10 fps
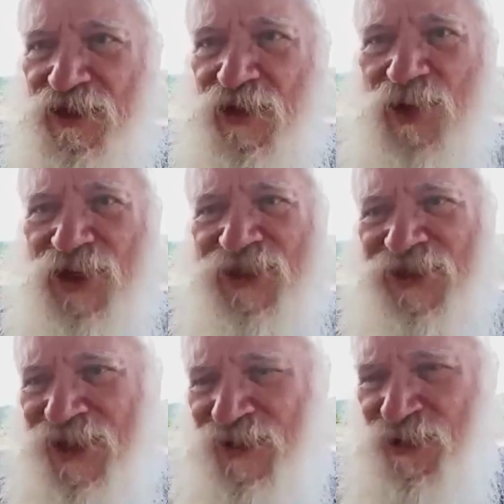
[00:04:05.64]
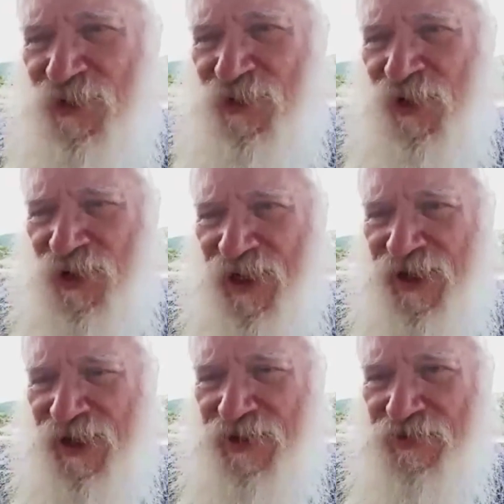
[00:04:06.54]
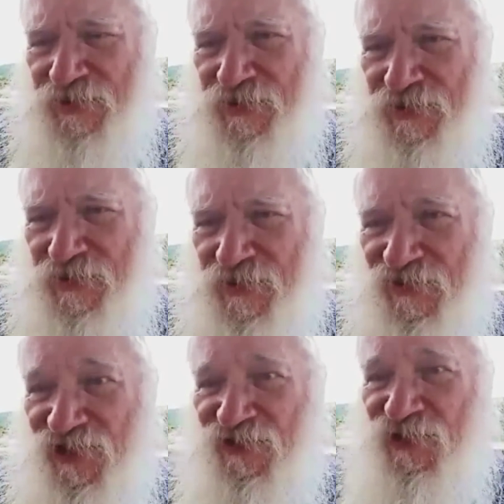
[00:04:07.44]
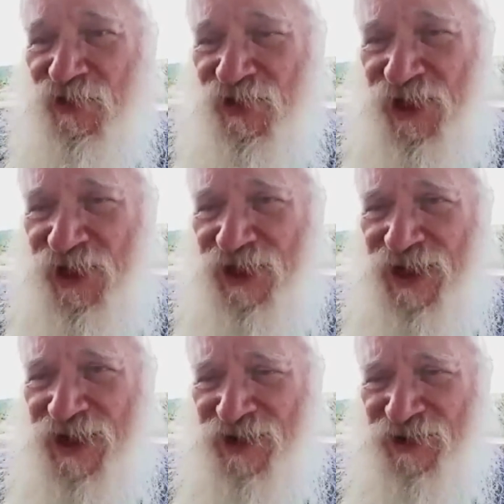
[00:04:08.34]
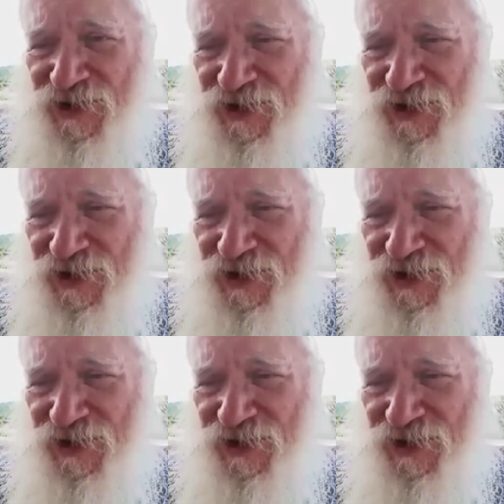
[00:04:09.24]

So what did they do all day? For forty years.